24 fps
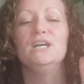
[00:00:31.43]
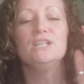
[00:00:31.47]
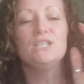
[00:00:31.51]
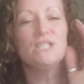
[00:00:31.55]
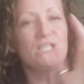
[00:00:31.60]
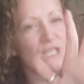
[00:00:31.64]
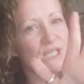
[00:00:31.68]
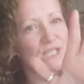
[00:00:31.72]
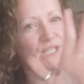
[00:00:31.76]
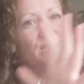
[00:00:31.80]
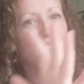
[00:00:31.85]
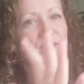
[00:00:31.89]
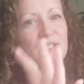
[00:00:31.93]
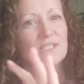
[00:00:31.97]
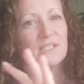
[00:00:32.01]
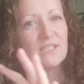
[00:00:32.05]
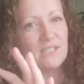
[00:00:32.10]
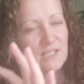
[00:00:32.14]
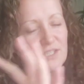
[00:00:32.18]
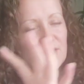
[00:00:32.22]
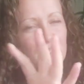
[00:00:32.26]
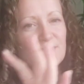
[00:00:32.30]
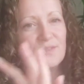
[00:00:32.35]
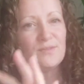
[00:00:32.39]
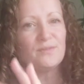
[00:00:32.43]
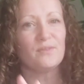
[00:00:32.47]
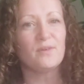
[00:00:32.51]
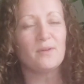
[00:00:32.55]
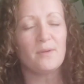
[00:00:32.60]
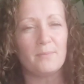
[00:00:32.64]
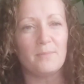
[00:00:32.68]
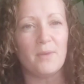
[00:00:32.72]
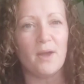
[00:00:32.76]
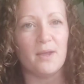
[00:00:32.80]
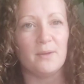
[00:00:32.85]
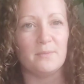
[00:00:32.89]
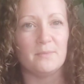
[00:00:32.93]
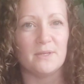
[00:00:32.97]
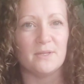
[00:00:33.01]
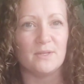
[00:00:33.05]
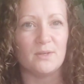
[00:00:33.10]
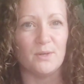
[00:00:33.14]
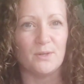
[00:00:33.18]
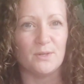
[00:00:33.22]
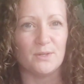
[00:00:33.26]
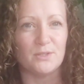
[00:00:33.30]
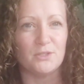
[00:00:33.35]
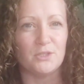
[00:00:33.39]
Just for a moment
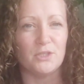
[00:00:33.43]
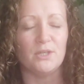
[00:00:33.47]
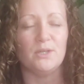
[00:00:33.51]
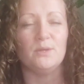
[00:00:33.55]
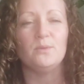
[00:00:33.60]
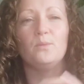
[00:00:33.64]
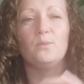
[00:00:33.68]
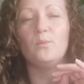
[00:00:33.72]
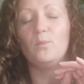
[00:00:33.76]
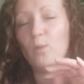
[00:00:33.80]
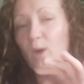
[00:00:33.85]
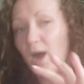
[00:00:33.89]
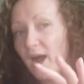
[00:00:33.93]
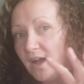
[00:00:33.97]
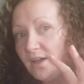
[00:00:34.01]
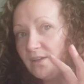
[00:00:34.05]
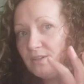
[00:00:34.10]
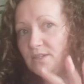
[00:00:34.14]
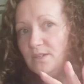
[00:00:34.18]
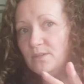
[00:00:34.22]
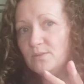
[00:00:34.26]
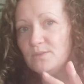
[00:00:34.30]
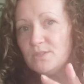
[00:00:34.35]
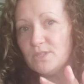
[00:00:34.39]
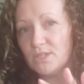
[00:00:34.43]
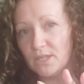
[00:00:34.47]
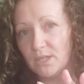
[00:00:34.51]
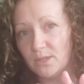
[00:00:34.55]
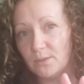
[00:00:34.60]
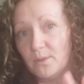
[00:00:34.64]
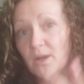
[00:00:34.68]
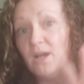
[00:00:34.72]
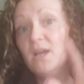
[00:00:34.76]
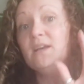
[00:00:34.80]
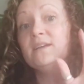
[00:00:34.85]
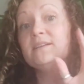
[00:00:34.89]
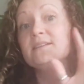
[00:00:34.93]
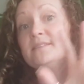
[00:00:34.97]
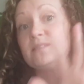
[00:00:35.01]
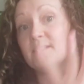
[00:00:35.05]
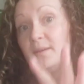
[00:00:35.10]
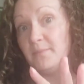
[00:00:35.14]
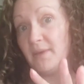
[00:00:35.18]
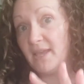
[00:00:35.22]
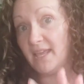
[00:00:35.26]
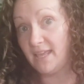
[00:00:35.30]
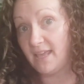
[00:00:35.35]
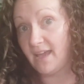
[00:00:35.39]
or two while you do
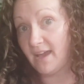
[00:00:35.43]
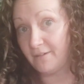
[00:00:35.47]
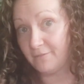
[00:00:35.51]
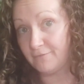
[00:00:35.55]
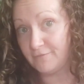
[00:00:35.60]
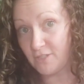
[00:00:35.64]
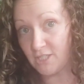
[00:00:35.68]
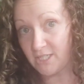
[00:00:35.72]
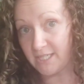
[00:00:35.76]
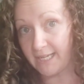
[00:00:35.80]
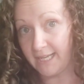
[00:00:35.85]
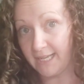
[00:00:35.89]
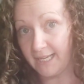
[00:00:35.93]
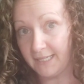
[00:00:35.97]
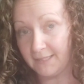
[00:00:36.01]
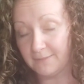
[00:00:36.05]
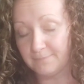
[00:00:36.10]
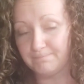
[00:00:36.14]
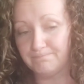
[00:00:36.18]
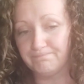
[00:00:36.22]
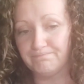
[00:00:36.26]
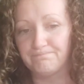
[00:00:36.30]
some EFT.